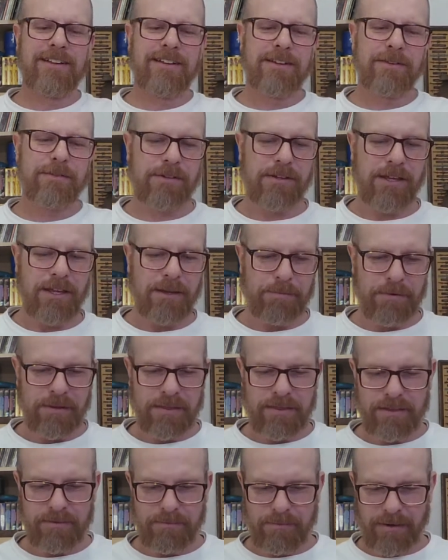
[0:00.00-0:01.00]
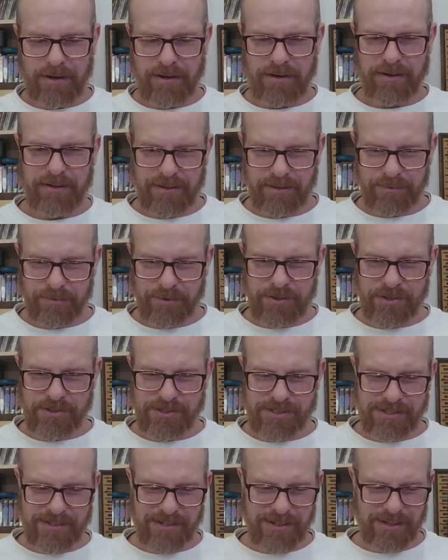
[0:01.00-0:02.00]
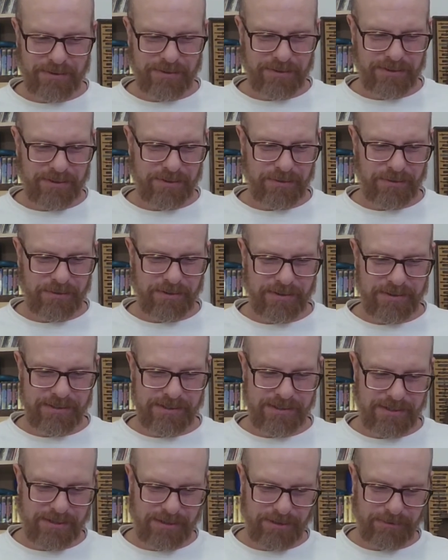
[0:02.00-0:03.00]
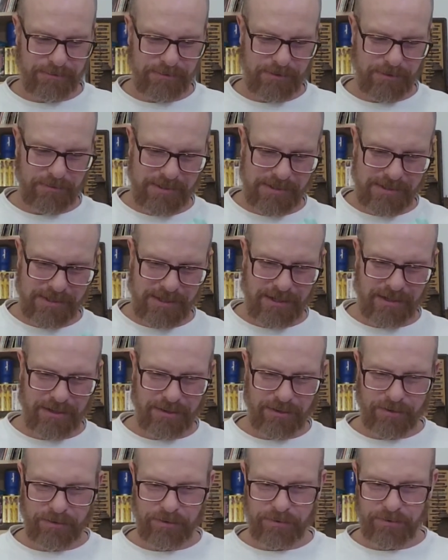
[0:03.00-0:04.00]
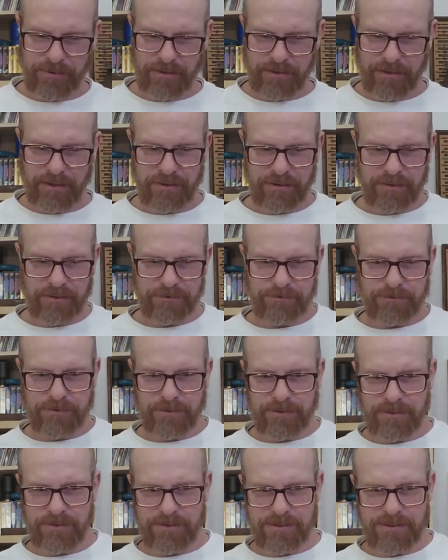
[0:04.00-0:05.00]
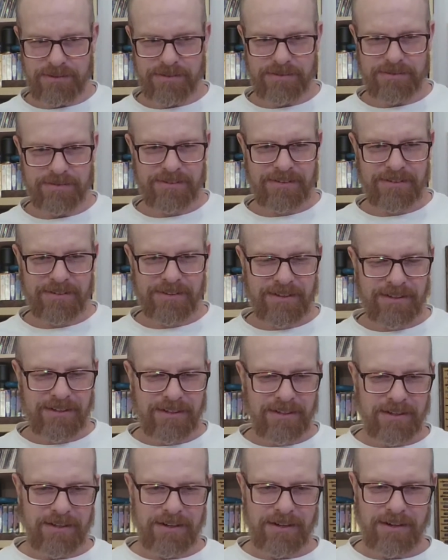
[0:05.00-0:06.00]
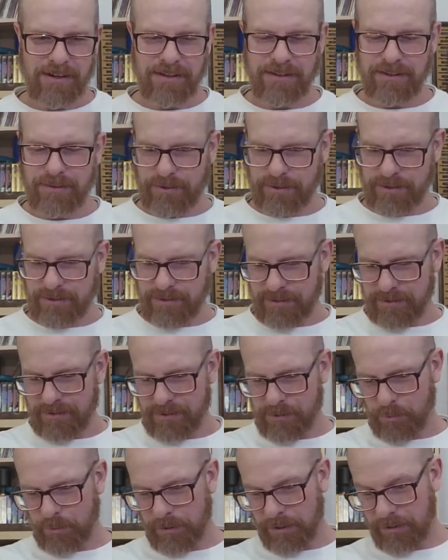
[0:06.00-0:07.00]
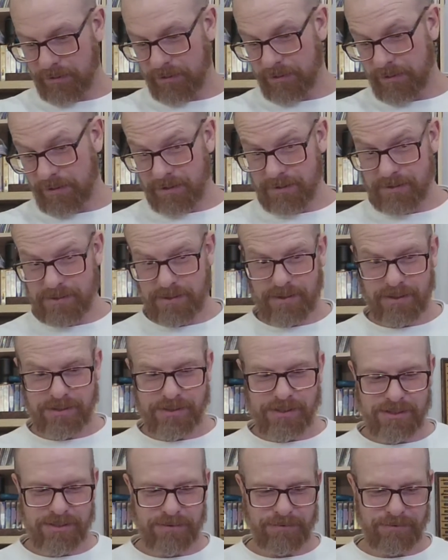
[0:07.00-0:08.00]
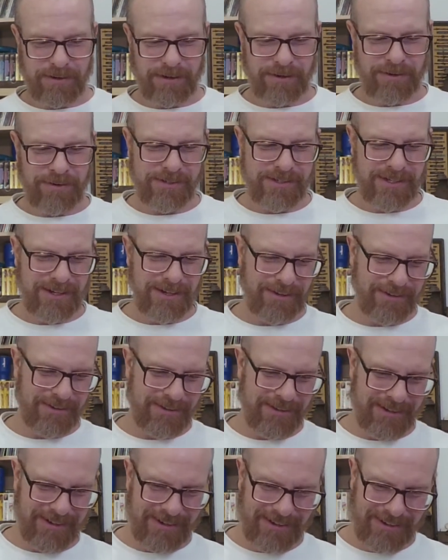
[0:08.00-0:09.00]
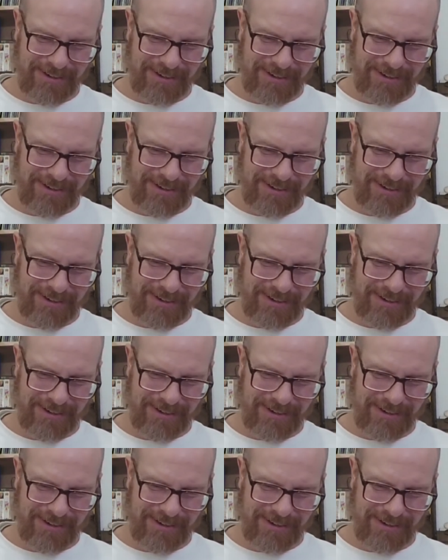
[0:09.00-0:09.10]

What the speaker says: we'll keep it thematic and we'll stick with the ones that are from this kind of earlier era first, and then we'll get to these weird things that I just found down there.